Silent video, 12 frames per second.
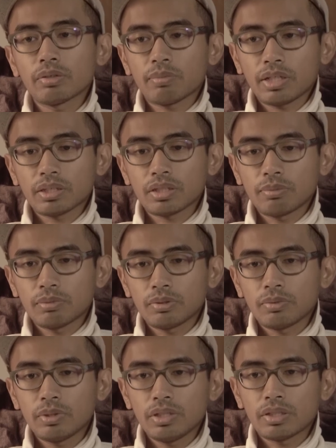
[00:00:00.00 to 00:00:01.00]
the past couple
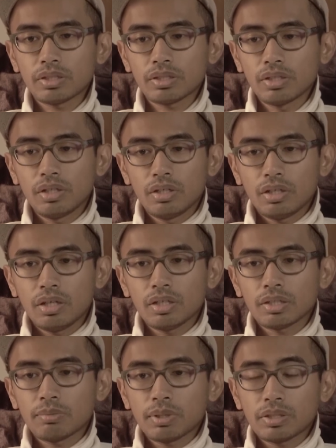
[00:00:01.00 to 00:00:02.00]
of weeks, and
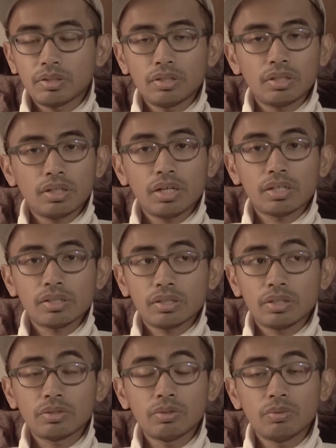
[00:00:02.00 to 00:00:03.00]
especially the last
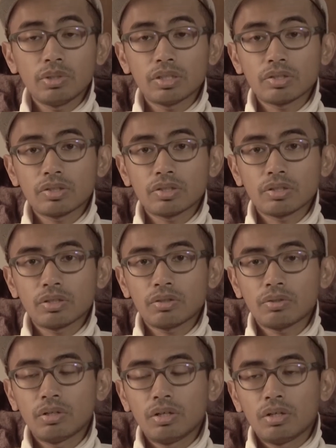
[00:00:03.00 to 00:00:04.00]
like 2 weeks or
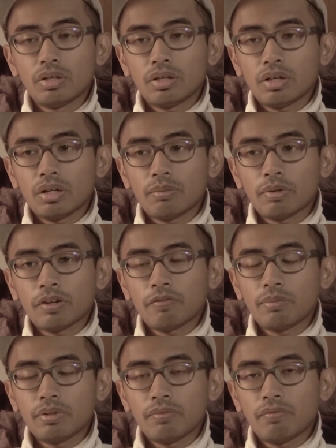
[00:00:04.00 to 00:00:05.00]
so,
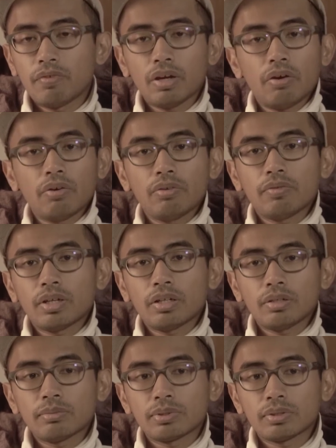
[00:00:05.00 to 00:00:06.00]
have been very
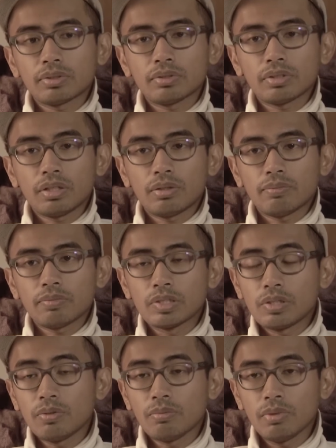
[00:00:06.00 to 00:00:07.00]
valuable
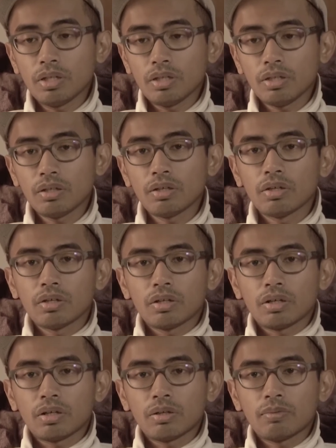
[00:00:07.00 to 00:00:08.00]
to me
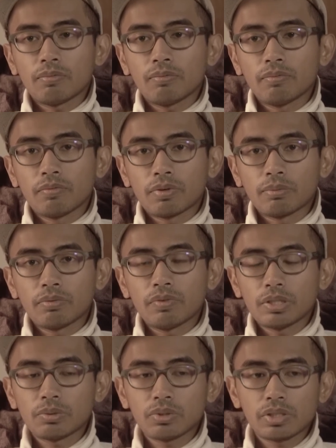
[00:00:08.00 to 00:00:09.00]
from a
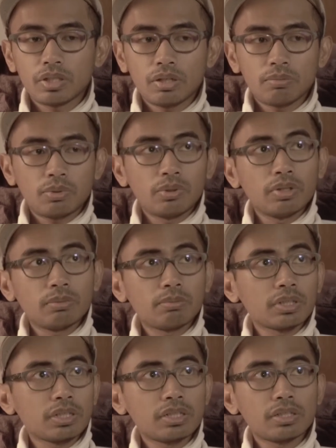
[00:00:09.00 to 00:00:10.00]
visual standpoint
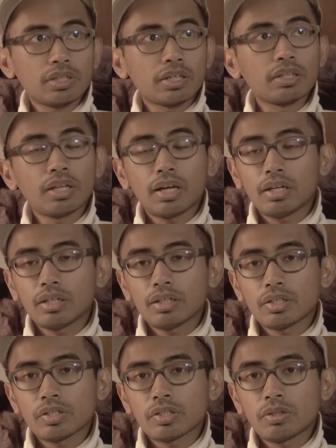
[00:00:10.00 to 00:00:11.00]
because like lighting
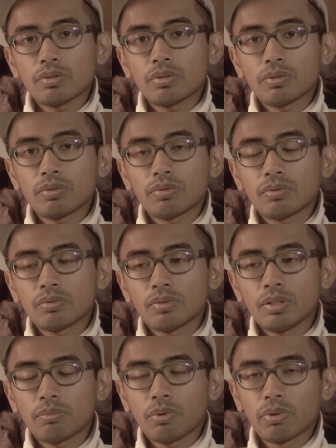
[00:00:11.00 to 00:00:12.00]
it's so
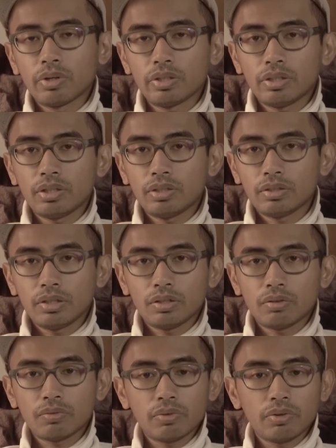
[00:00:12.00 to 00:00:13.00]
important,
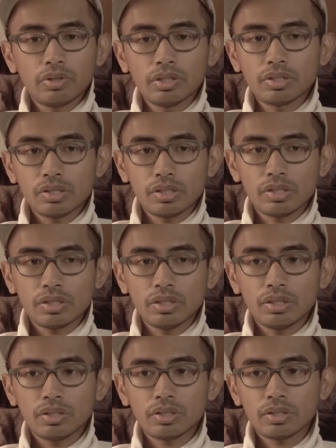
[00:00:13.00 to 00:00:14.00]
for each of the
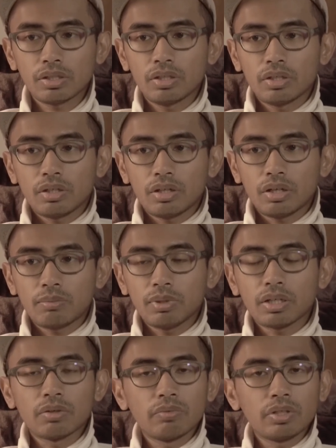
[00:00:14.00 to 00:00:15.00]
scenes.
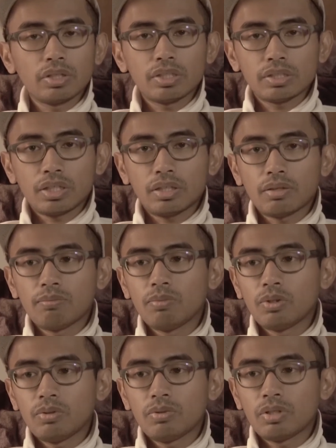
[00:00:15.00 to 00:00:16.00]
It can really set the
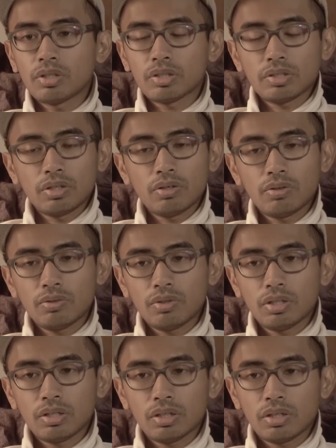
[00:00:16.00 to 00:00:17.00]
mood and the
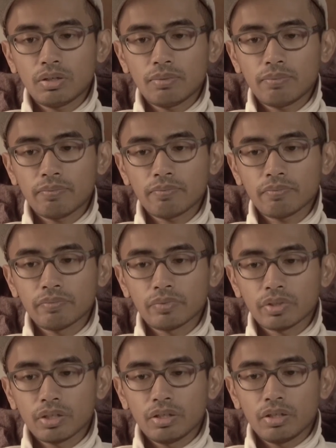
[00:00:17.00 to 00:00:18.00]
tone,
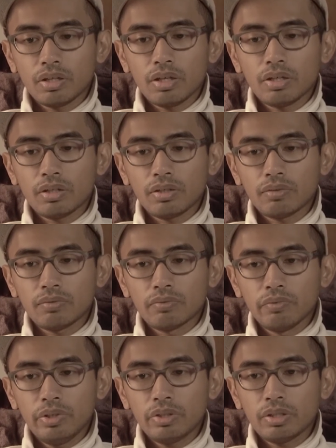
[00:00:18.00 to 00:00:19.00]
and
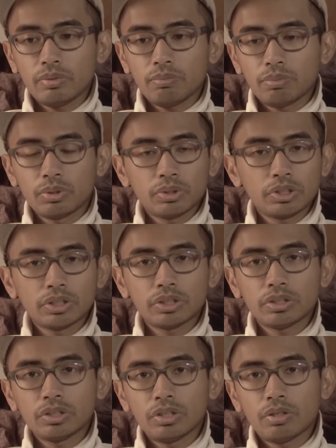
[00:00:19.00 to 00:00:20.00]
really
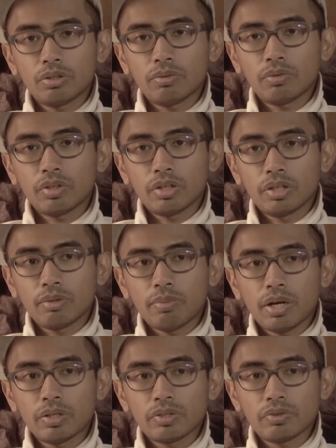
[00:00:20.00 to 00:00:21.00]
push, the
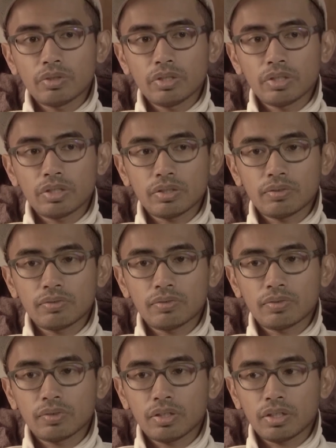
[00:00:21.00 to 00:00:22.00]
boundaries of
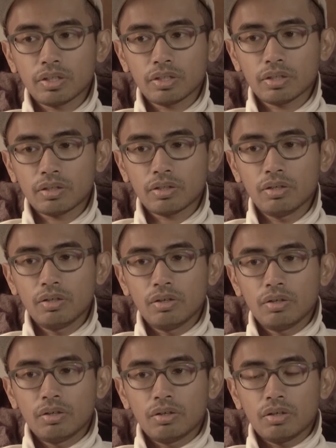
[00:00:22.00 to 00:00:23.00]
like
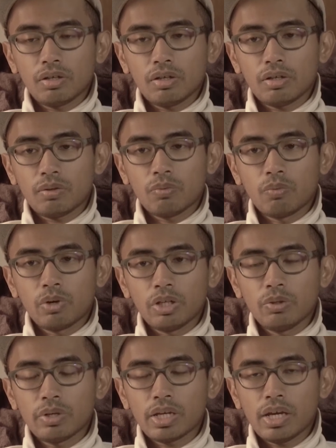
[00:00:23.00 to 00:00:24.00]
what
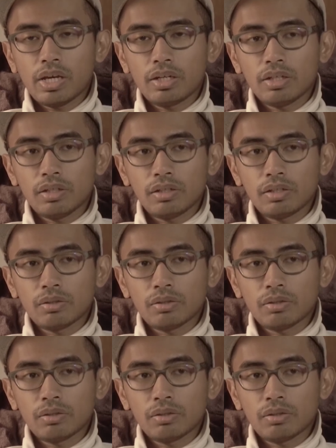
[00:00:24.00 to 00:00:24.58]
you can